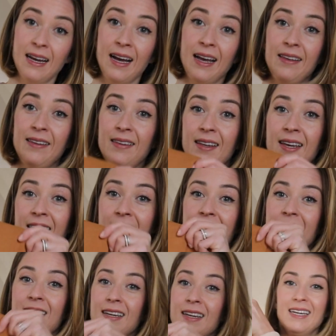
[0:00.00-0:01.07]
I
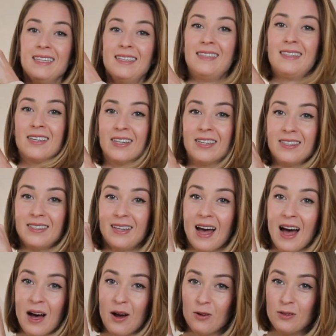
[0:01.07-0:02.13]
think it turned
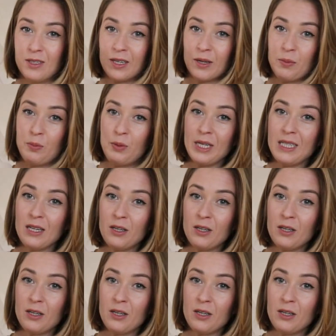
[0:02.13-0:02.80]
out pretty